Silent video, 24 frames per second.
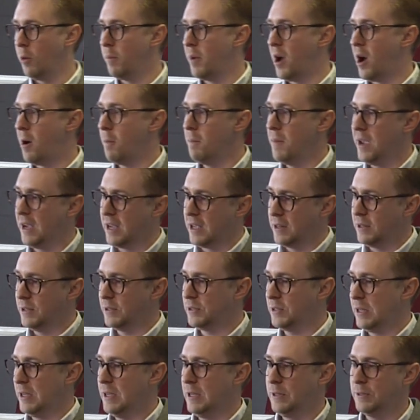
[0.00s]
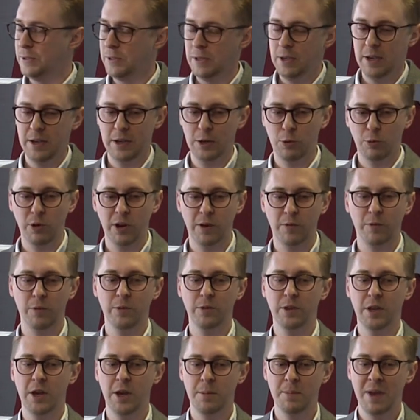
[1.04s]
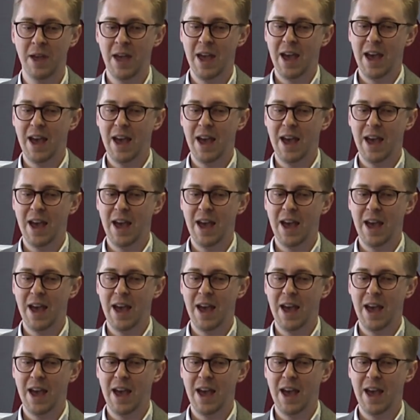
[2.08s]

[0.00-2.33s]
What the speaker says: about making this easy and quick for them.